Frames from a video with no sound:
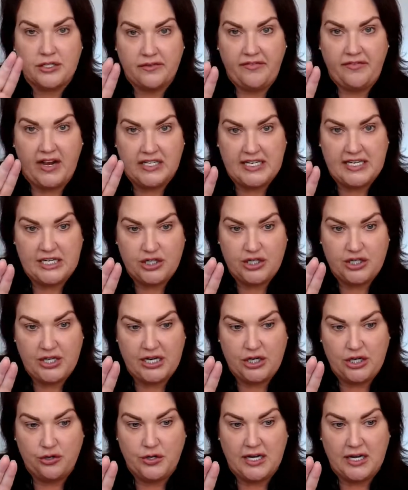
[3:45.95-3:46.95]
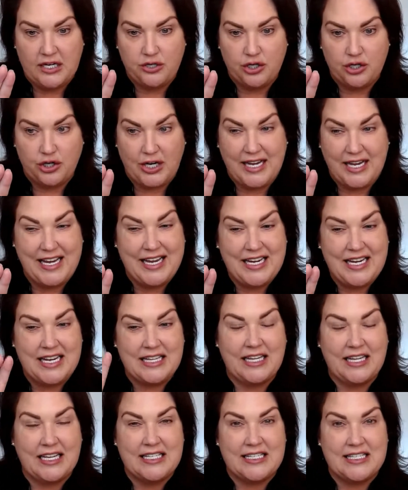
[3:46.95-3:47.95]
foundation that you get in your kit, and
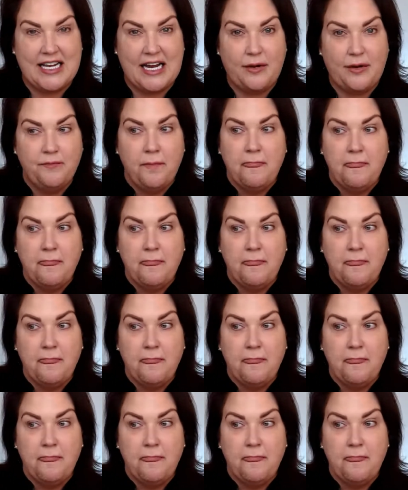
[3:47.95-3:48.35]
let's say